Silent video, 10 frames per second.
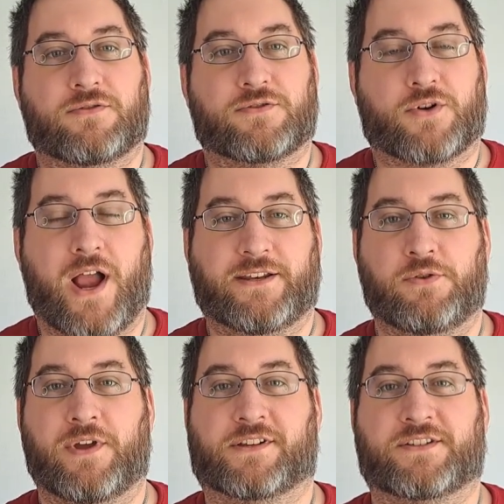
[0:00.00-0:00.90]
try
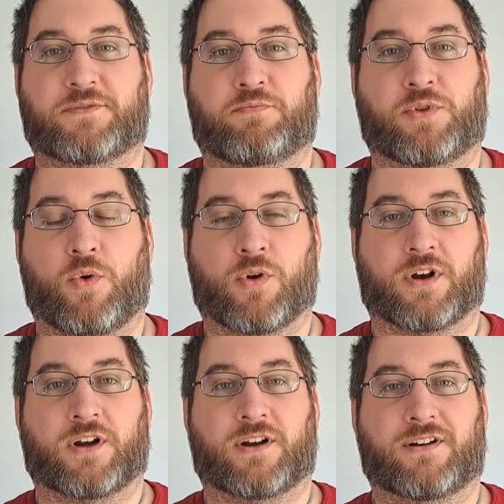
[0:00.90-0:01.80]
to
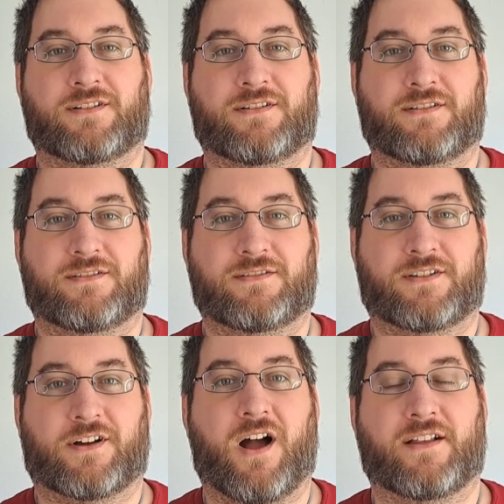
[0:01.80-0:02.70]
explore
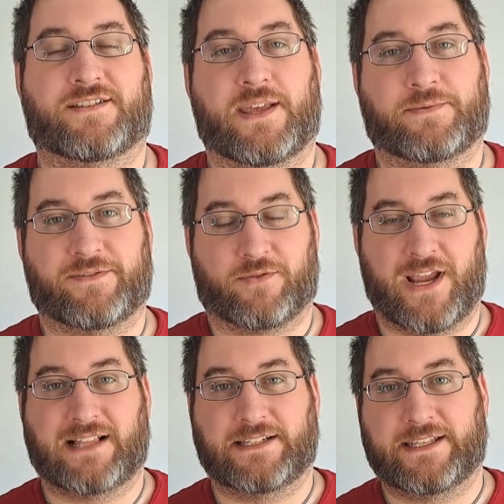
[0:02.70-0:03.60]
the concepts of
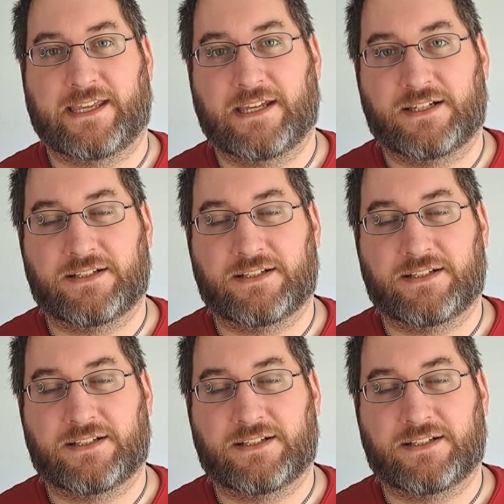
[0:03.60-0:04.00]
reality.